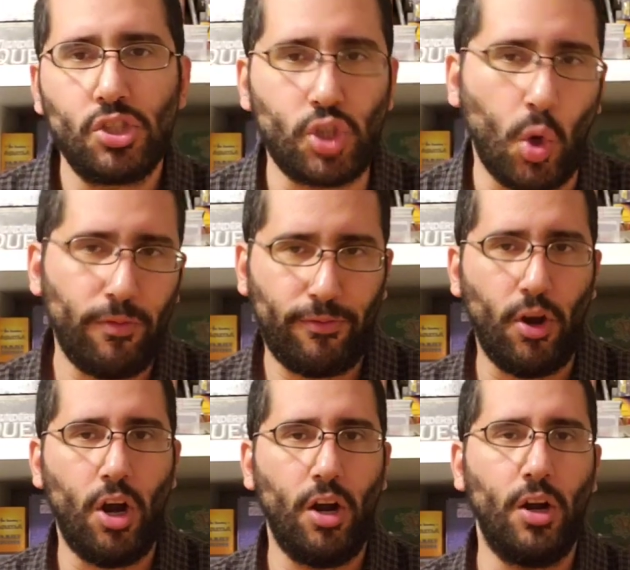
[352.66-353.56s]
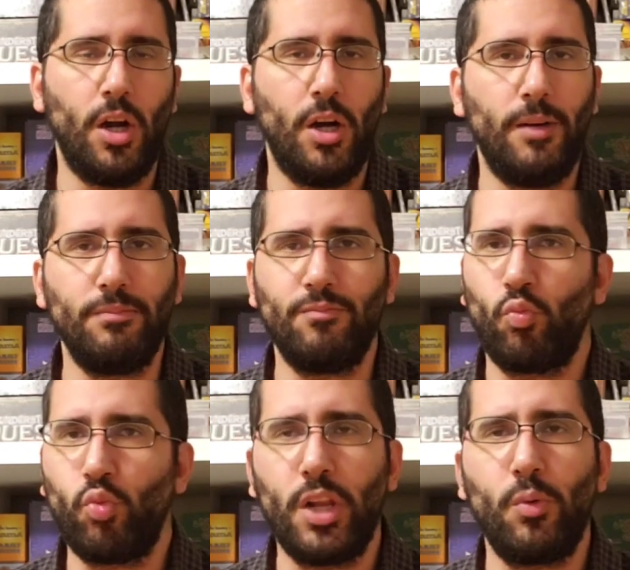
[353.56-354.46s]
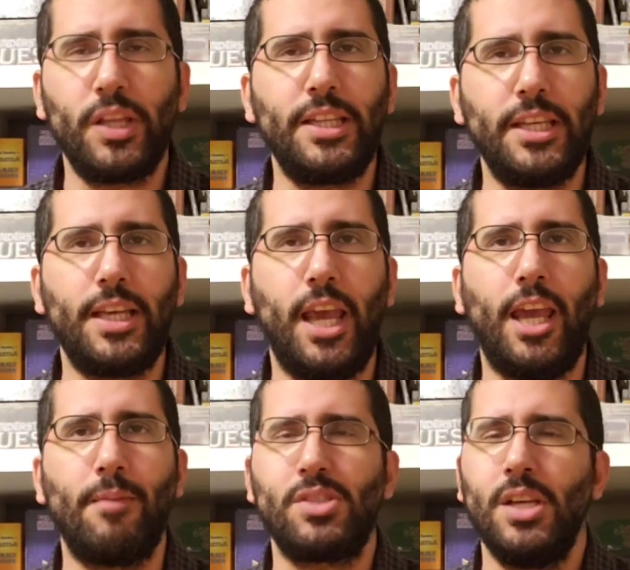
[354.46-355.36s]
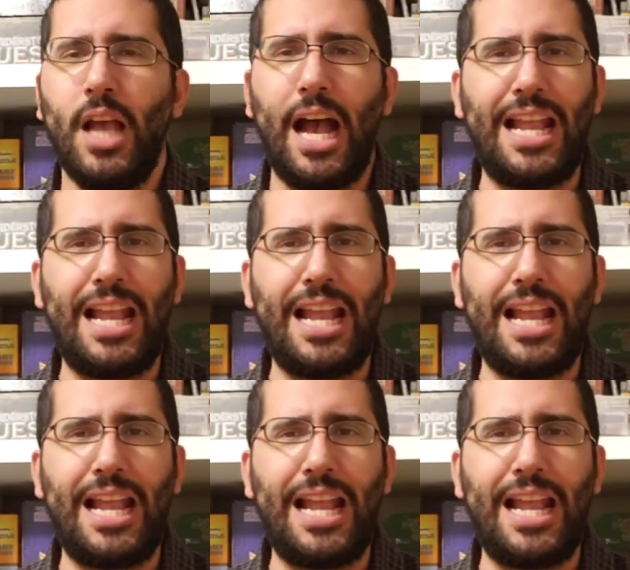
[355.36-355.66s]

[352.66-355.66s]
so far. Um, really, really neat games.